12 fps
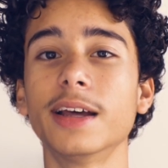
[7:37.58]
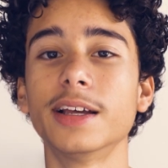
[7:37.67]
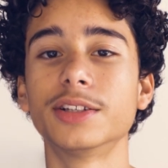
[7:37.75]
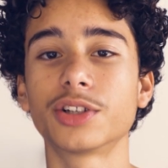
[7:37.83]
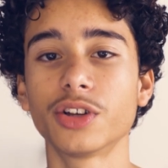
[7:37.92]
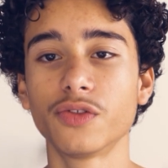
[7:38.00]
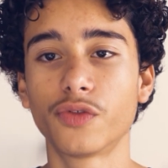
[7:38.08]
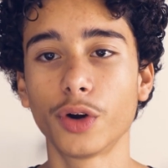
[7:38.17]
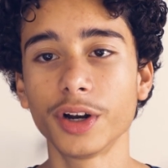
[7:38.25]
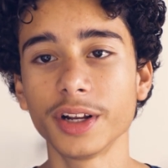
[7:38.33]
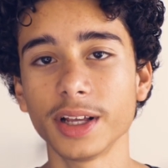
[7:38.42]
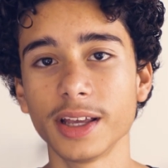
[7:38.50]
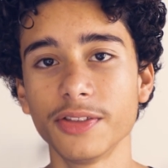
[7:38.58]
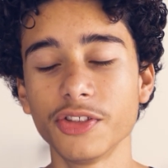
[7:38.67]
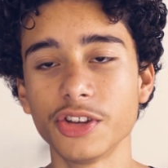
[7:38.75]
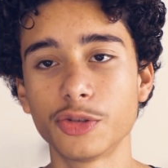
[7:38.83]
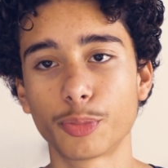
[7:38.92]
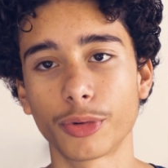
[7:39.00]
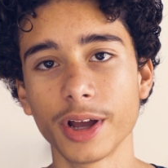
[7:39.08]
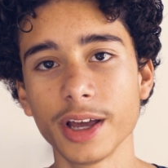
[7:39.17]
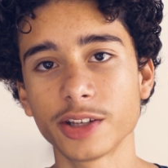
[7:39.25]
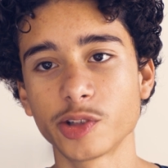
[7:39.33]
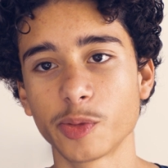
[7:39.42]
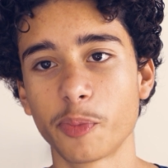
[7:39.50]
is converted in these
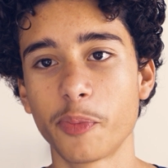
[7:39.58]
brakes